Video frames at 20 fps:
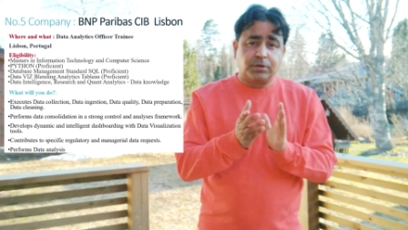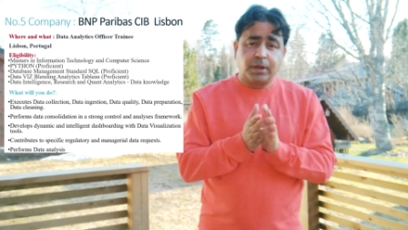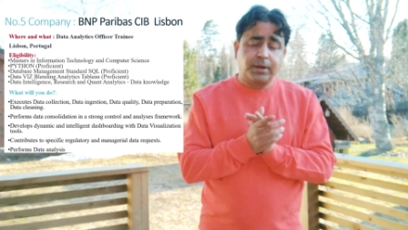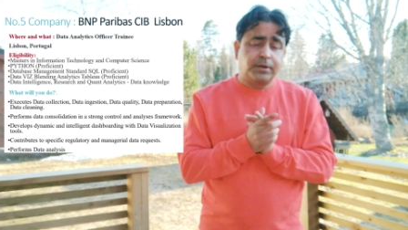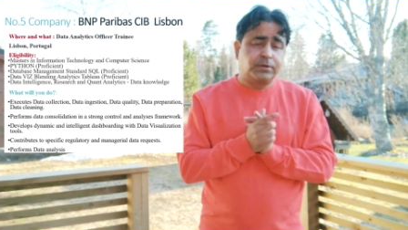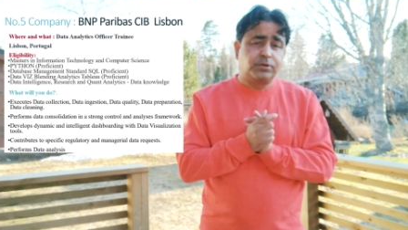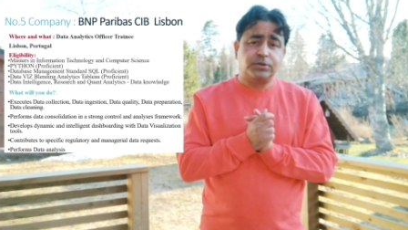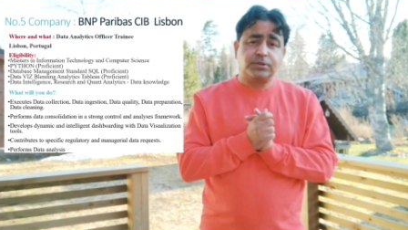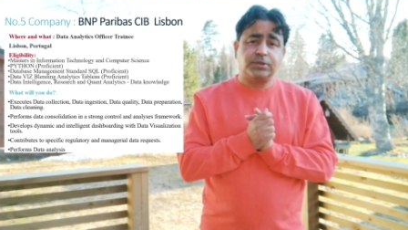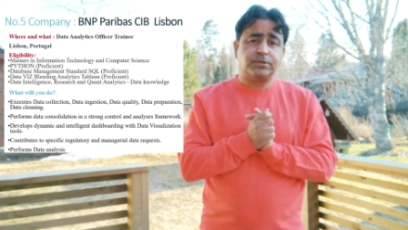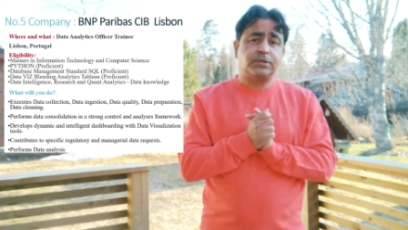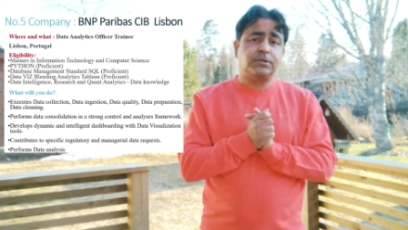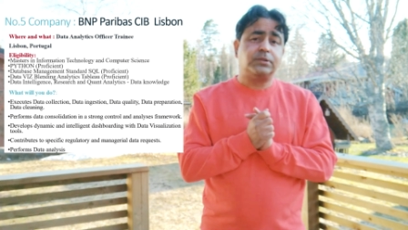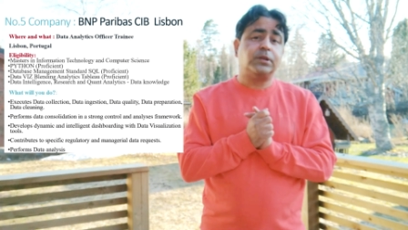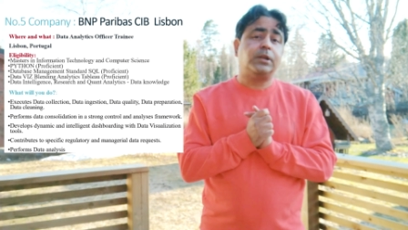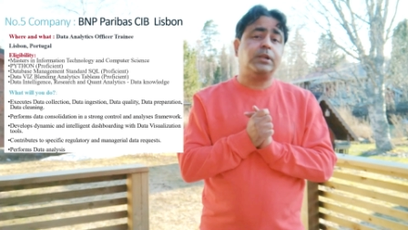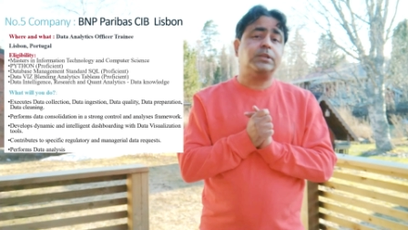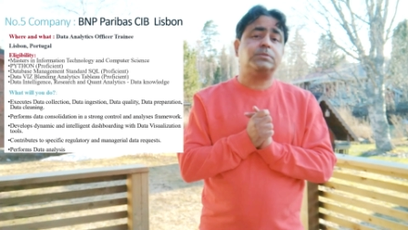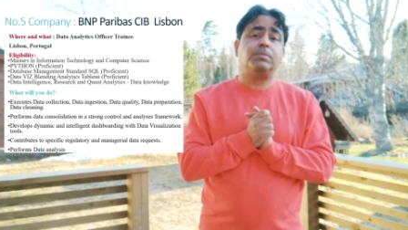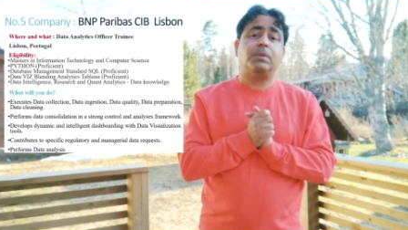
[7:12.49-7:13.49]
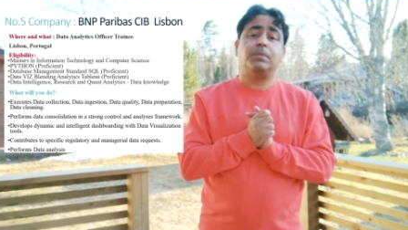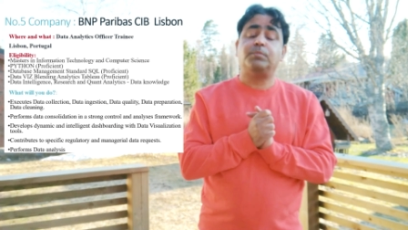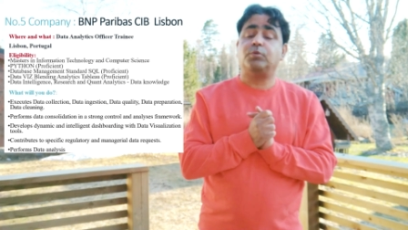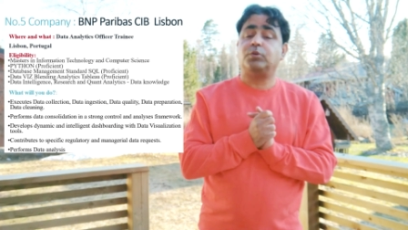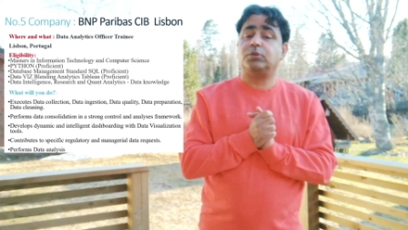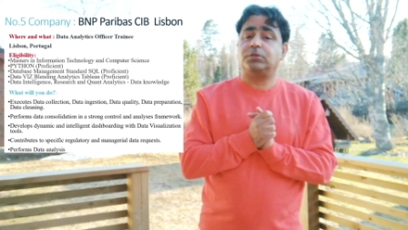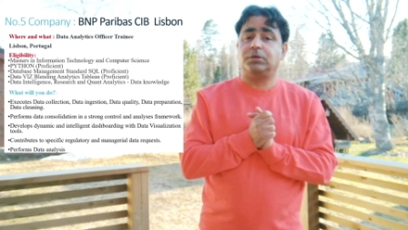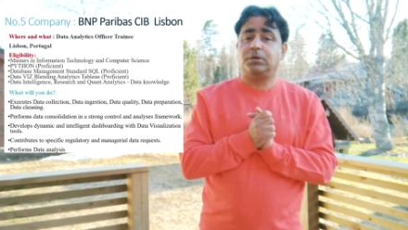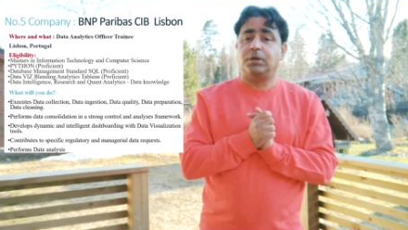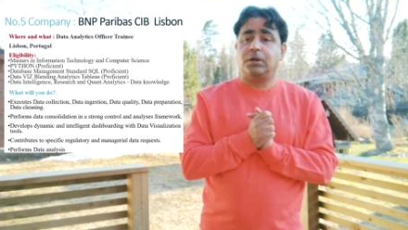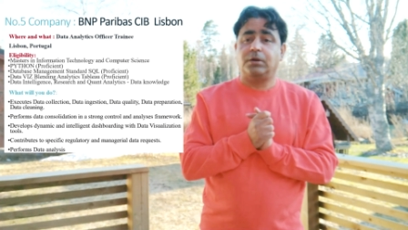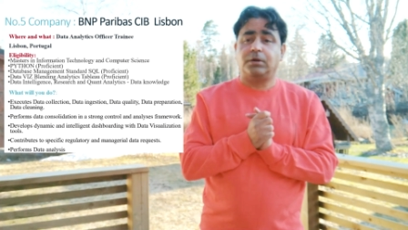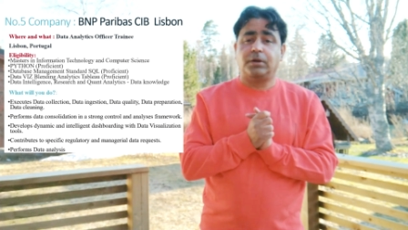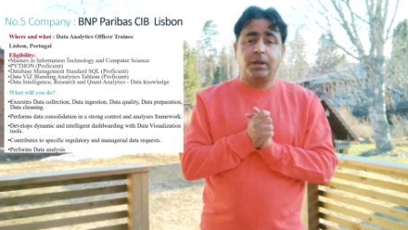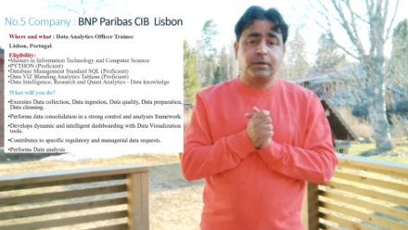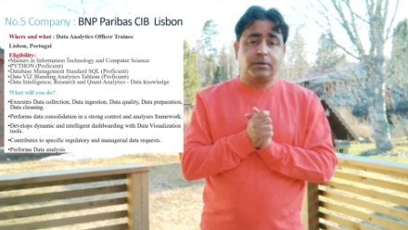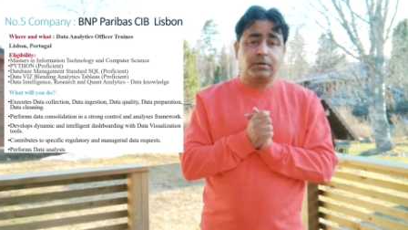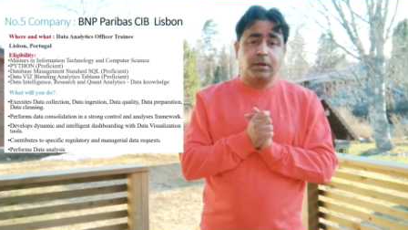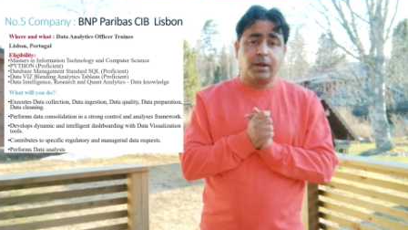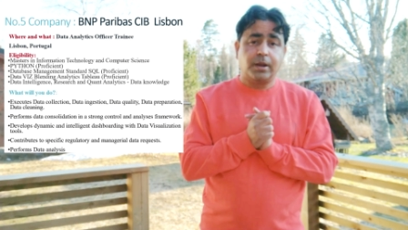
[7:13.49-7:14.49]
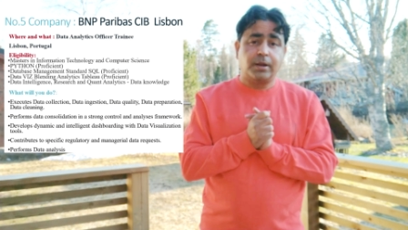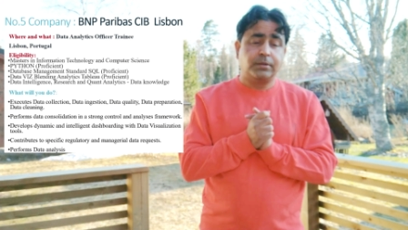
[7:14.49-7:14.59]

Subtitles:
right? This is in the Lisbon, Portugal, right?